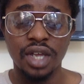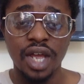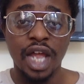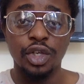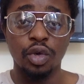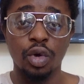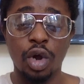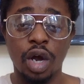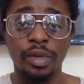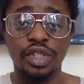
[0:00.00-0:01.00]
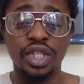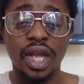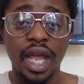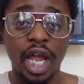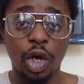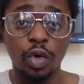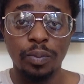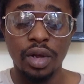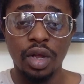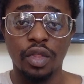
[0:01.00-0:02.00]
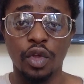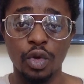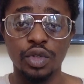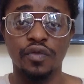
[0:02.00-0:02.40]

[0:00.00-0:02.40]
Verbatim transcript: And your comments help those